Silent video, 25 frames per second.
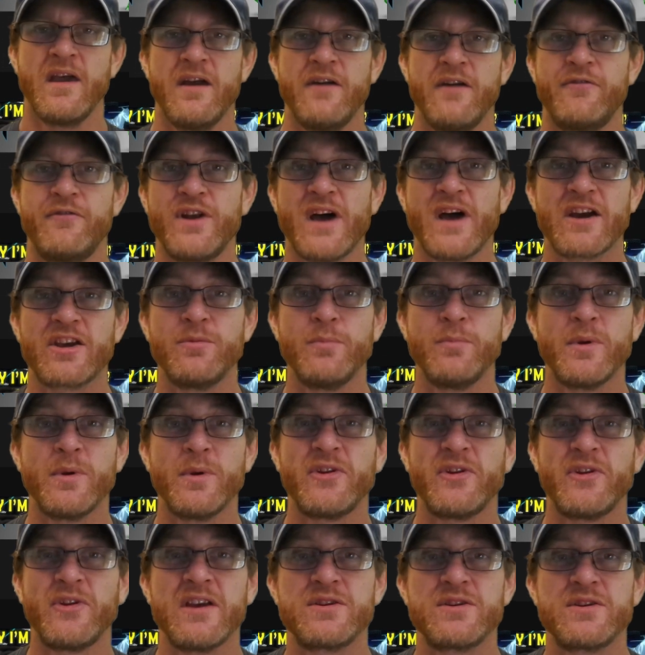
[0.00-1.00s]
For
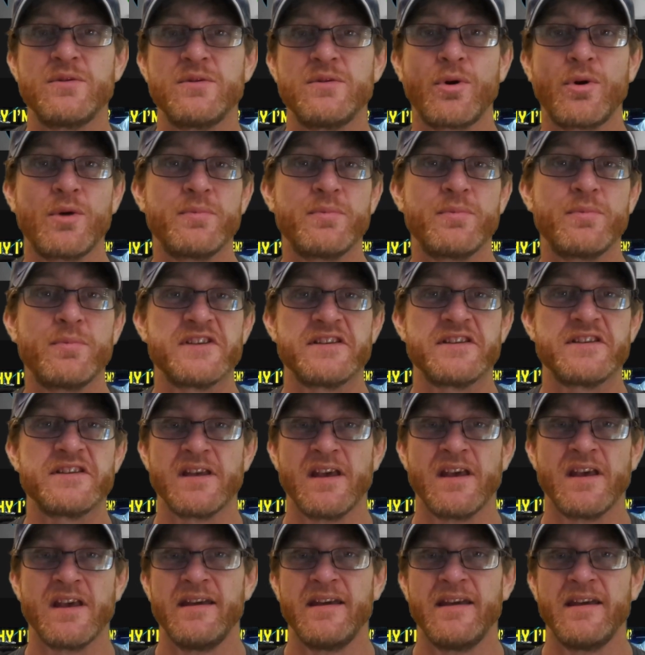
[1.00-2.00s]
documentation purposes,
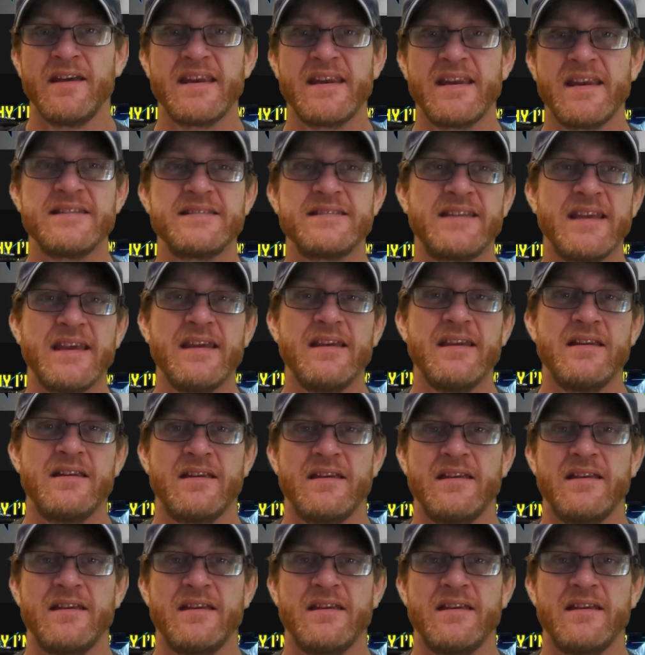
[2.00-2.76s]
today's date